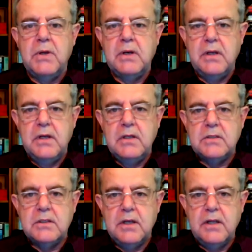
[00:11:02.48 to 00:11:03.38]
it
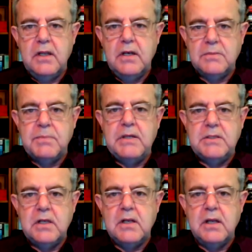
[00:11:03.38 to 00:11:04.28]
is
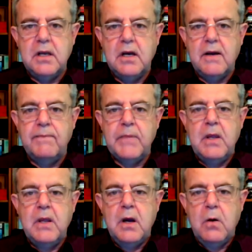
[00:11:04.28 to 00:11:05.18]
basically a
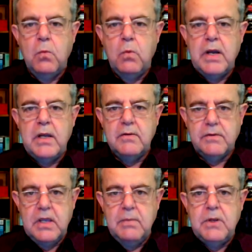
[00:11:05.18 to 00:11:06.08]
way of
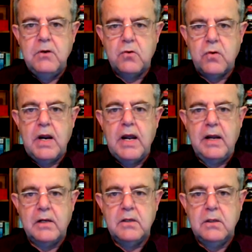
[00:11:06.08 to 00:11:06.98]
keeping track
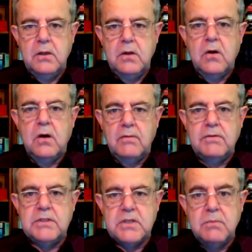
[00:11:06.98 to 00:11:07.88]
of
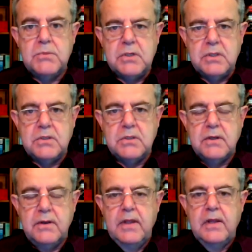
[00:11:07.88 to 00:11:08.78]
assumptions
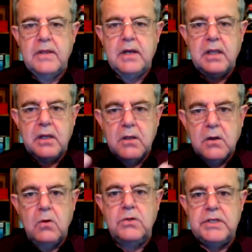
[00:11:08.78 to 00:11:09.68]
that get
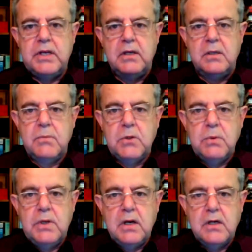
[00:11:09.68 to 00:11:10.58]
negotiated
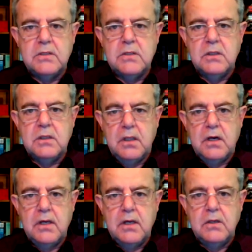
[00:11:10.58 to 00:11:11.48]
between us and the
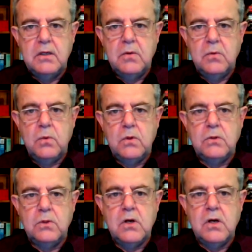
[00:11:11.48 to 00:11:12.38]
client in order
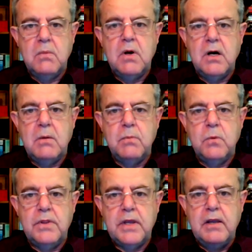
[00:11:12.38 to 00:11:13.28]
to come up
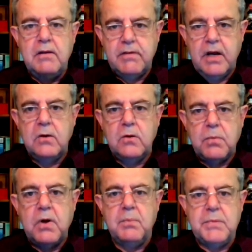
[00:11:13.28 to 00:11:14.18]
with a value
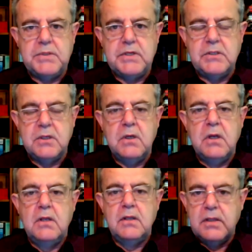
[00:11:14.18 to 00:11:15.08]
proposition
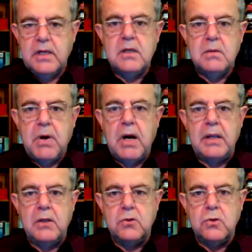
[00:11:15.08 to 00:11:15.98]
that they can buy
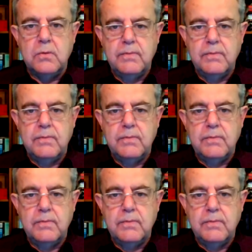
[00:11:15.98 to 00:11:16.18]
into.